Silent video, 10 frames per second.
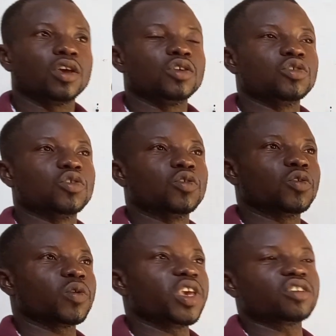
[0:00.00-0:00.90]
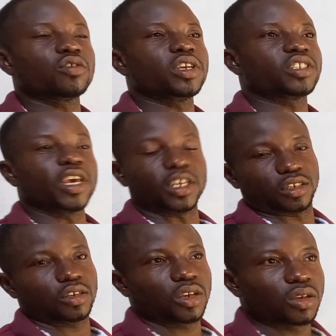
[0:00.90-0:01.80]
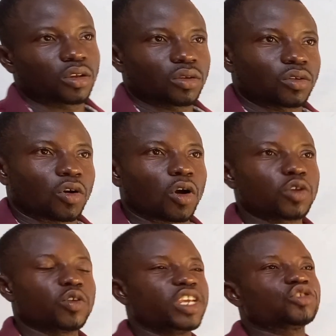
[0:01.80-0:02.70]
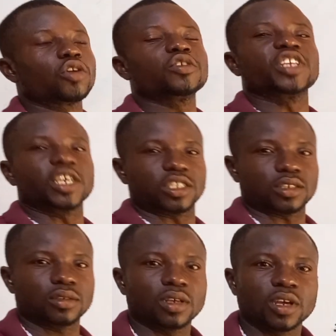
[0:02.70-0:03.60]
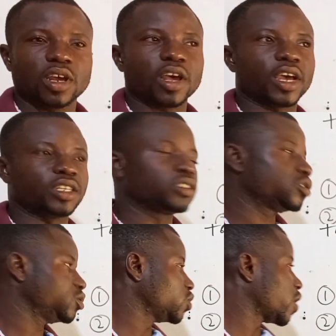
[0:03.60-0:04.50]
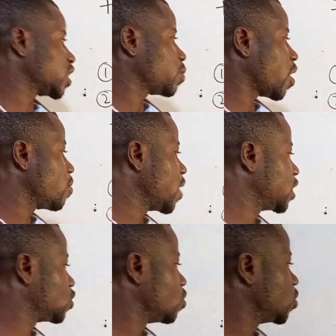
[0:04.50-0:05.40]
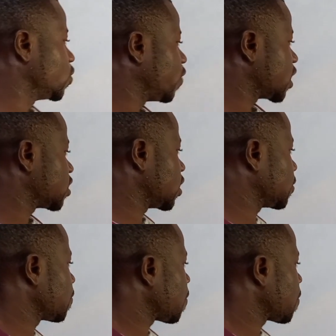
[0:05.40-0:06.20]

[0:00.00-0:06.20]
you increase heat or you introduce heat and your experiment will move faster.